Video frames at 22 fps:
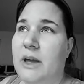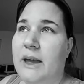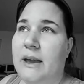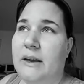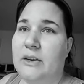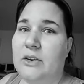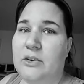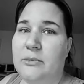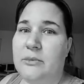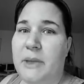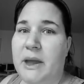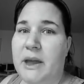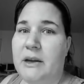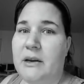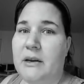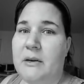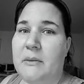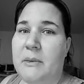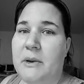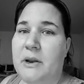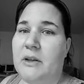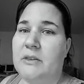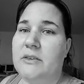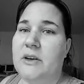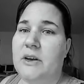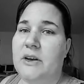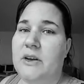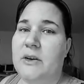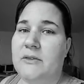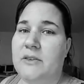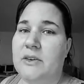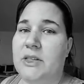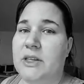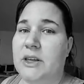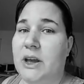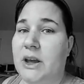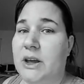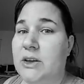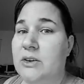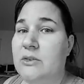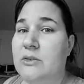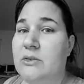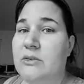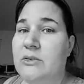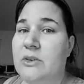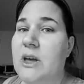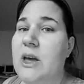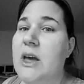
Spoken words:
good makeup, and I'll tell you everything I use,